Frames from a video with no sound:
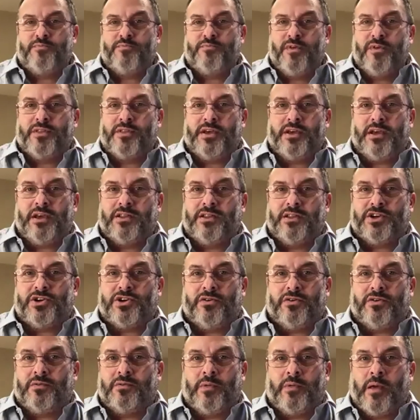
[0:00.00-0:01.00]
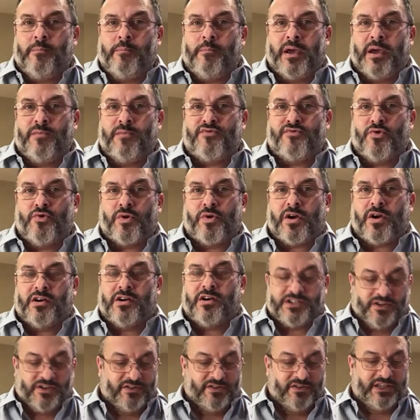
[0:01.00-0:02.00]
them being
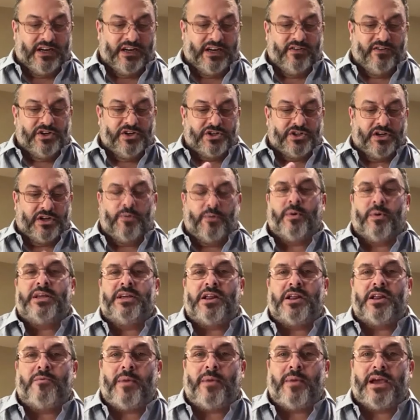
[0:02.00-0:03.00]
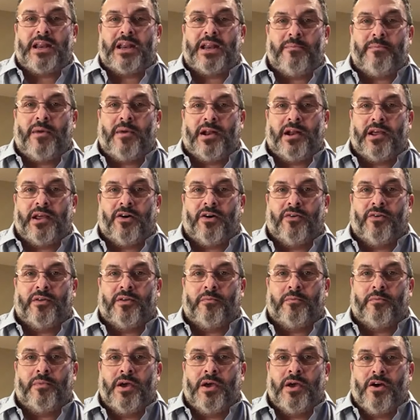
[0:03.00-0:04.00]
broadcast on television, and when they don't make any money on
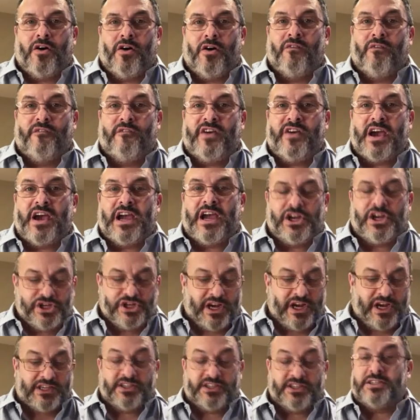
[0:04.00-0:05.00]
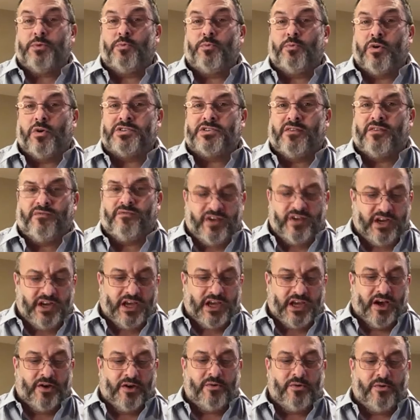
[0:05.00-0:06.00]
them on VHS, as it was, on
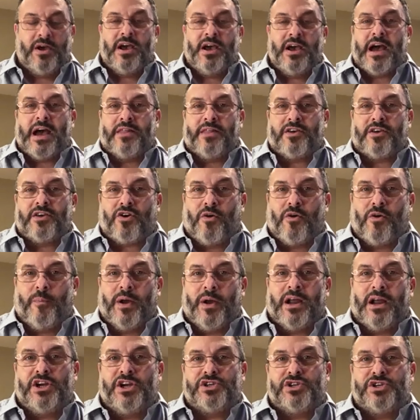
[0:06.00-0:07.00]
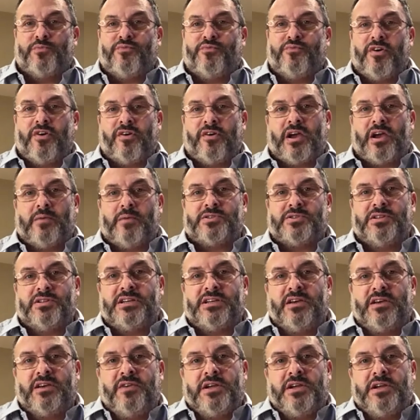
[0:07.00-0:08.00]
video, and the compilation programs and
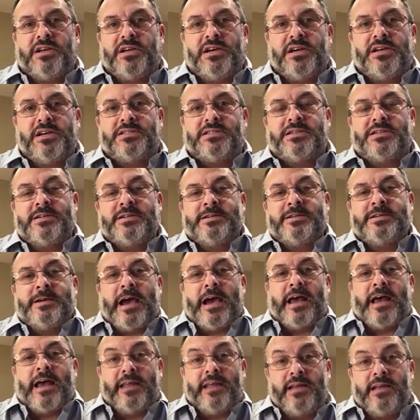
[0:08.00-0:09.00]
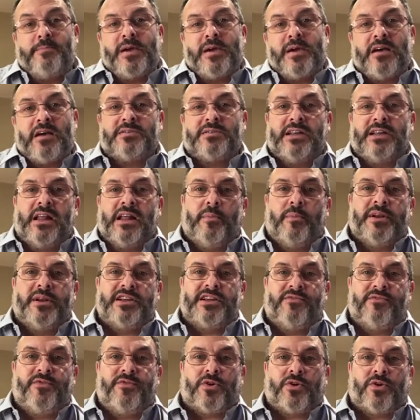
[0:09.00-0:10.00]
DVDs, and then it becomes a little bit
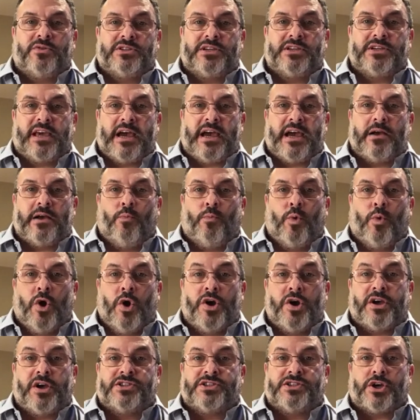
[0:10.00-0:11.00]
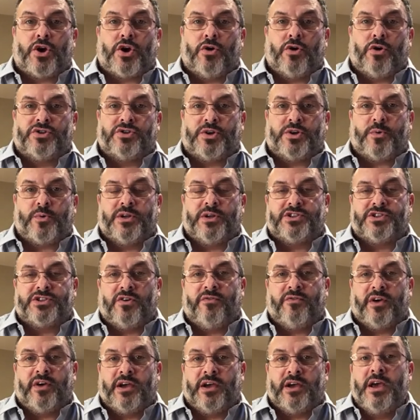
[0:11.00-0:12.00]
difficult to get work as a consequence
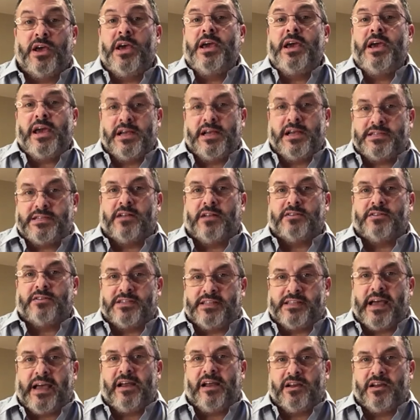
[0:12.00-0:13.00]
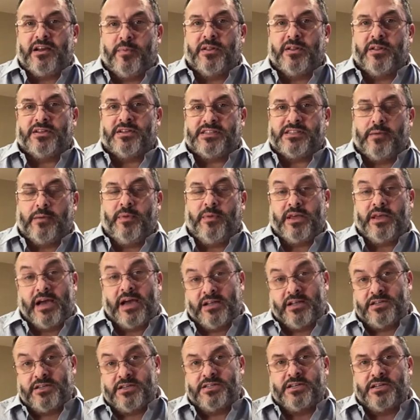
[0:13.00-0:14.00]
of it, it's understandable that some of the
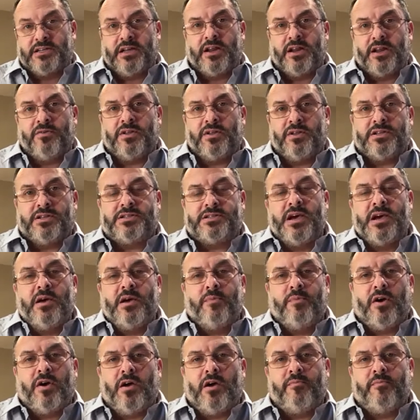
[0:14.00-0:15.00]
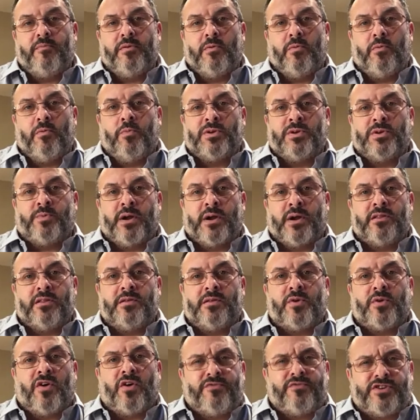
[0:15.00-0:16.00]
actors, and I know that Barbara was one of
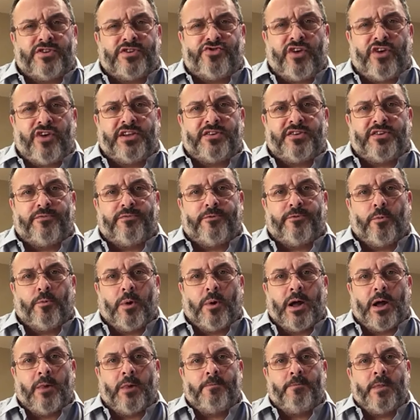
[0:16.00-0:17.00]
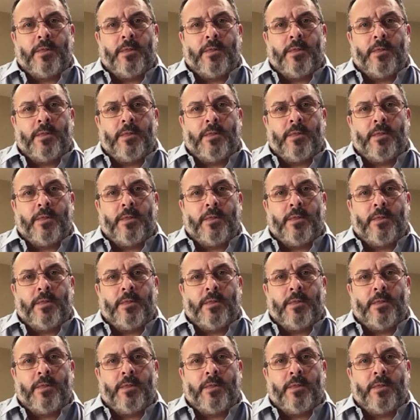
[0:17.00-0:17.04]
them, got frustrated for a while.